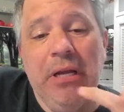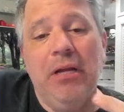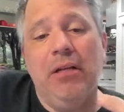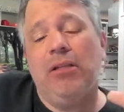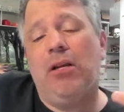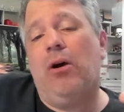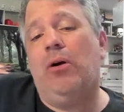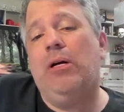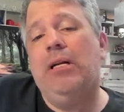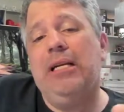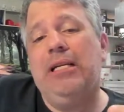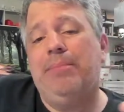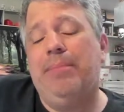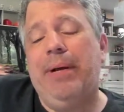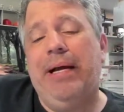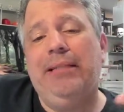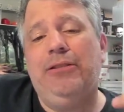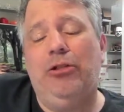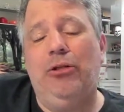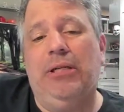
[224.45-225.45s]
So it's
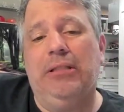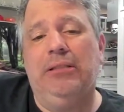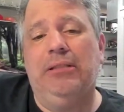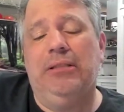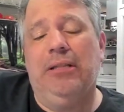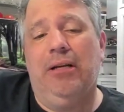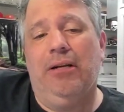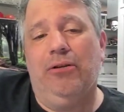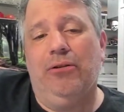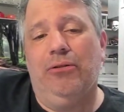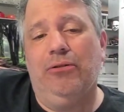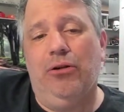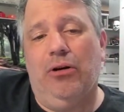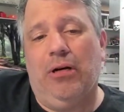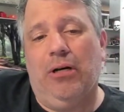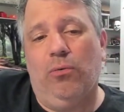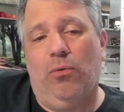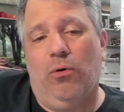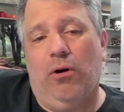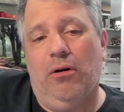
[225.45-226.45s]
best to consider
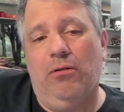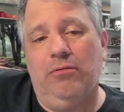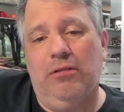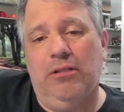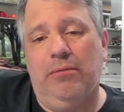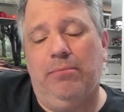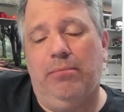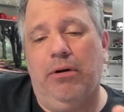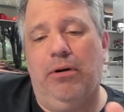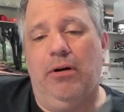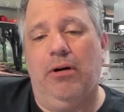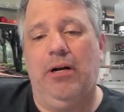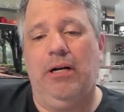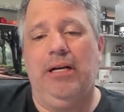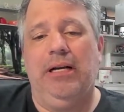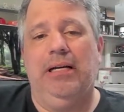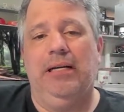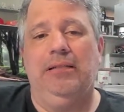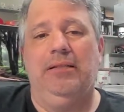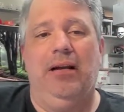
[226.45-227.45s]
John Walton's book
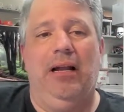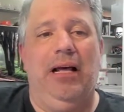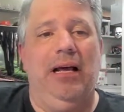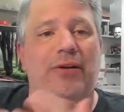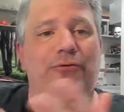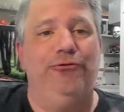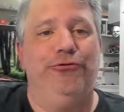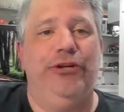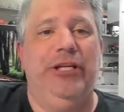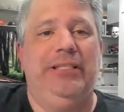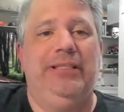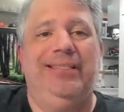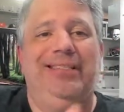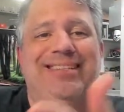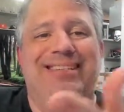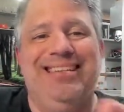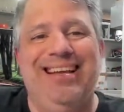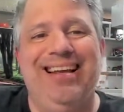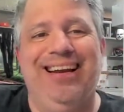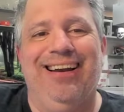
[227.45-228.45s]
as like
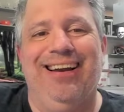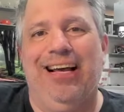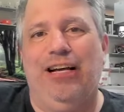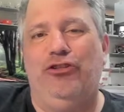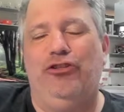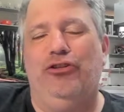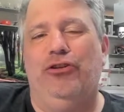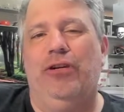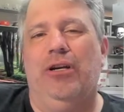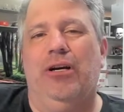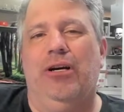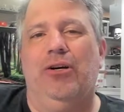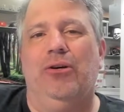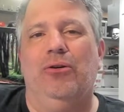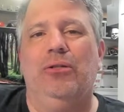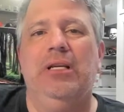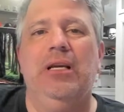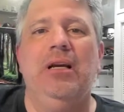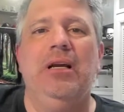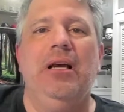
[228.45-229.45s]
written lecture
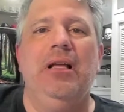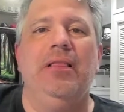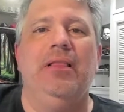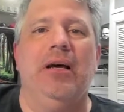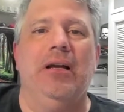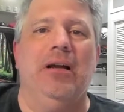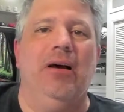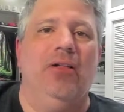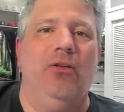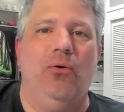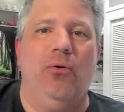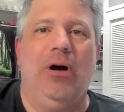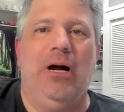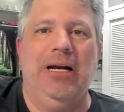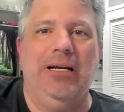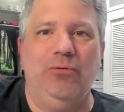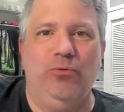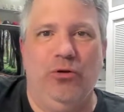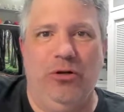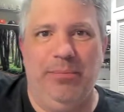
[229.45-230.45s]
notes that
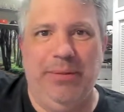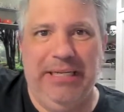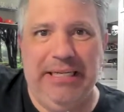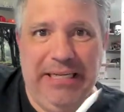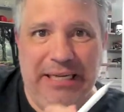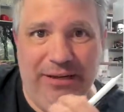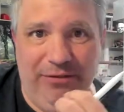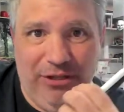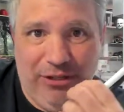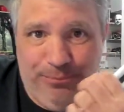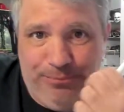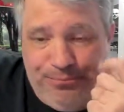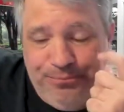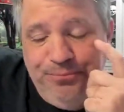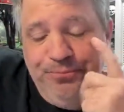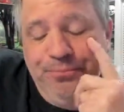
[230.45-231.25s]
otherwise would be given